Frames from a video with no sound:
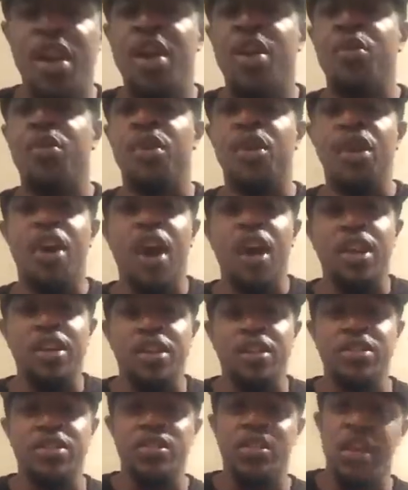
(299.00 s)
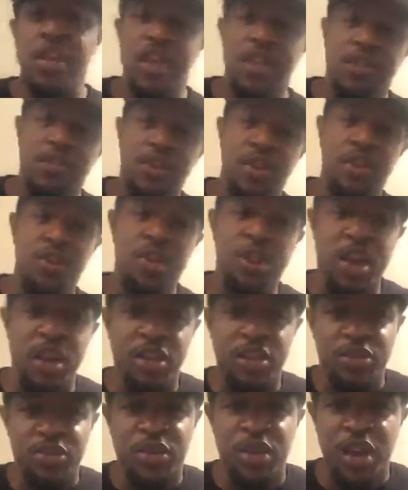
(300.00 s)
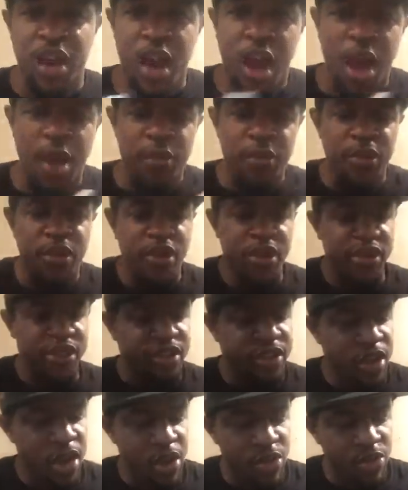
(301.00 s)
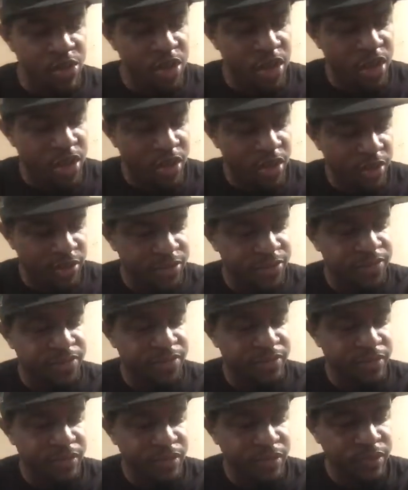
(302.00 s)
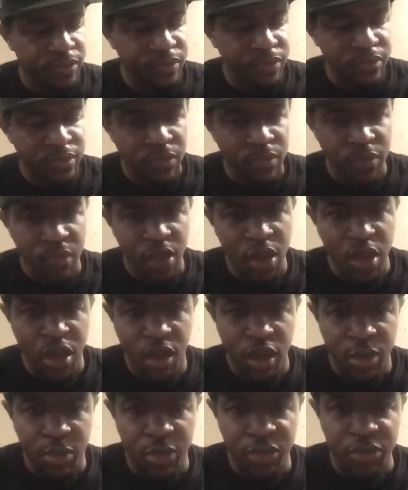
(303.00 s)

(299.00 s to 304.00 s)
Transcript: Regardless, even though we're down to 3, I'm gonna start reading If